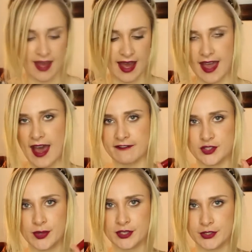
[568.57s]
I have
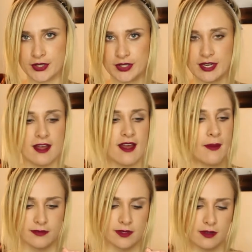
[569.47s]
to include
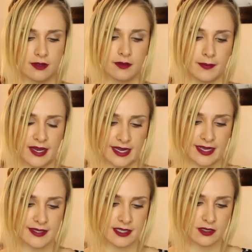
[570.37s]
my
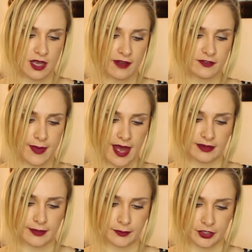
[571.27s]
NYX Soft
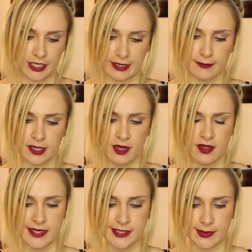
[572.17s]
Matte Lip Cream.
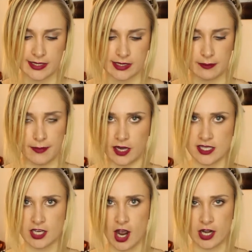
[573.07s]
This one is in
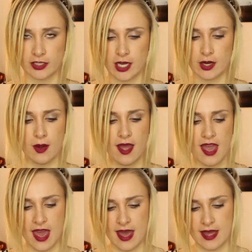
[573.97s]
Monte Carlo,
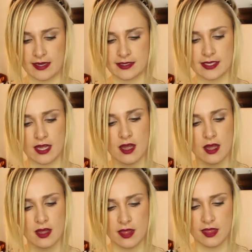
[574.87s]
and
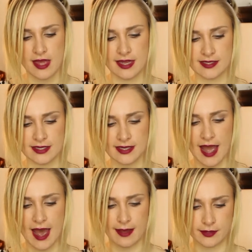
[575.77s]
this is
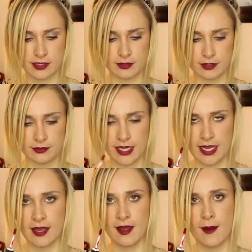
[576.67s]

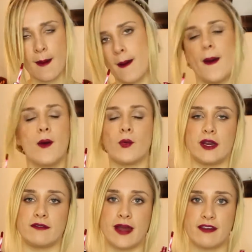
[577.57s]
absolutely
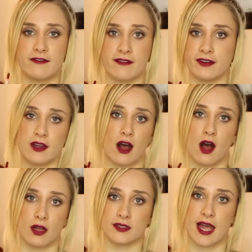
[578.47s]
one of my favorite
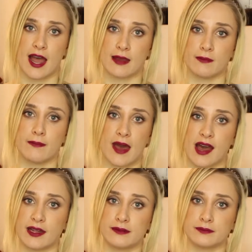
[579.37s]
all-time
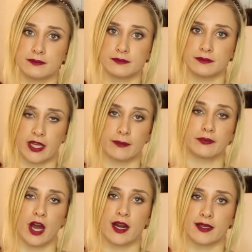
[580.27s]
matte lip
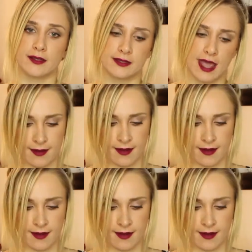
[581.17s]
products.